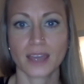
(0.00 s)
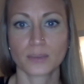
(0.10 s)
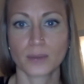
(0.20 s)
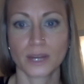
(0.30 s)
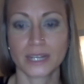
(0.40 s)
Your
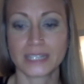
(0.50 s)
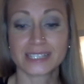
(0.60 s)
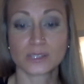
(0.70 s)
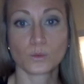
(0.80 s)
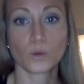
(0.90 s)
body
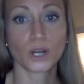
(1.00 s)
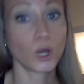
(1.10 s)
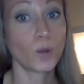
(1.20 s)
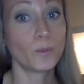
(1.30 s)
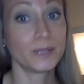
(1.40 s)
doesn't want to
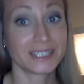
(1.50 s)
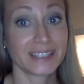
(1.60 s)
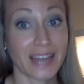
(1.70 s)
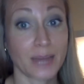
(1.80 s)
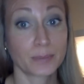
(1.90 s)
open to
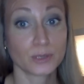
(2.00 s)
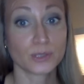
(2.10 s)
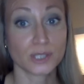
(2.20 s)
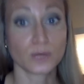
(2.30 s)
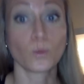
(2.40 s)
that
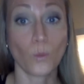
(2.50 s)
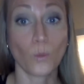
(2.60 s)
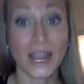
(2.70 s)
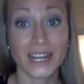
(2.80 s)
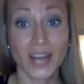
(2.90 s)
person.
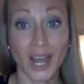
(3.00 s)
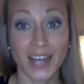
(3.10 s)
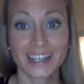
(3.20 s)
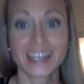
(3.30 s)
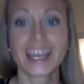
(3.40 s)
Why not?